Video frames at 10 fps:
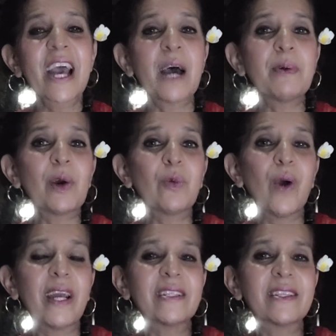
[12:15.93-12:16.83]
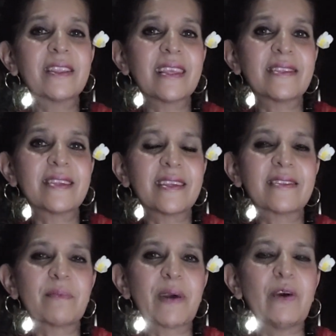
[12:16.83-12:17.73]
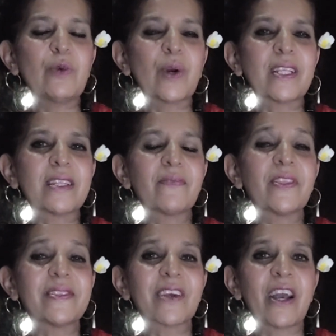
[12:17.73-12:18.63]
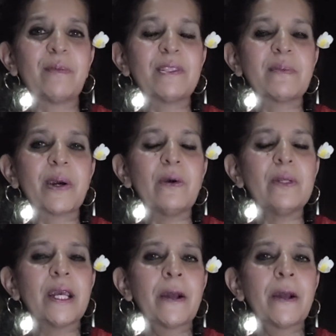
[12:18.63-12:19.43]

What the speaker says: about what this is about, what this time is about.